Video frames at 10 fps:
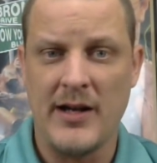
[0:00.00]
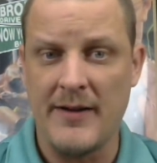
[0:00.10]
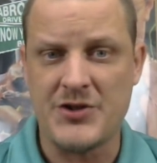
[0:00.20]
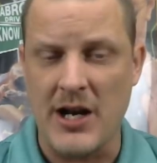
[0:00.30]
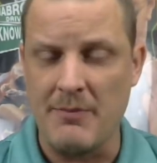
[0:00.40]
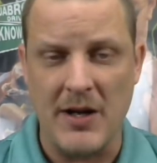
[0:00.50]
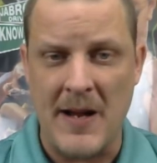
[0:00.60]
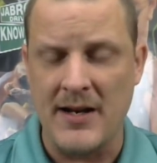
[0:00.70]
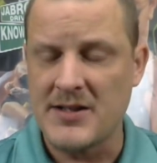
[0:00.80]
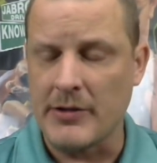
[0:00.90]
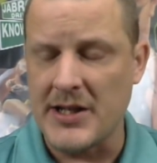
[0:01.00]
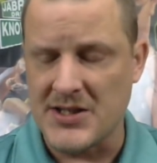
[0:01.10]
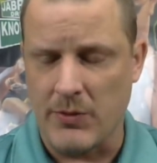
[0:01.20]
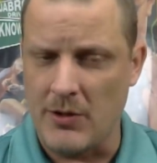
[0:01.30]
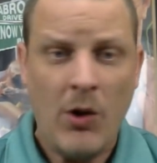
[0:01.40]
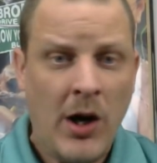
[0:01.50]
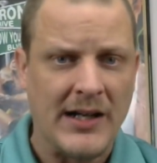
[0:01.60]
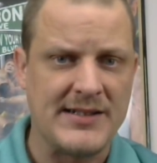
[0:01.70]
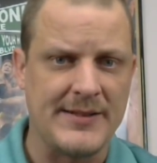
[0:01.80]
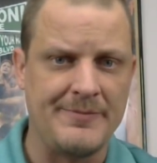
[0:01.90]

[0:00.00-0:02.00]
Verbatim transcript: of Shane McMahon until he gets what he wants.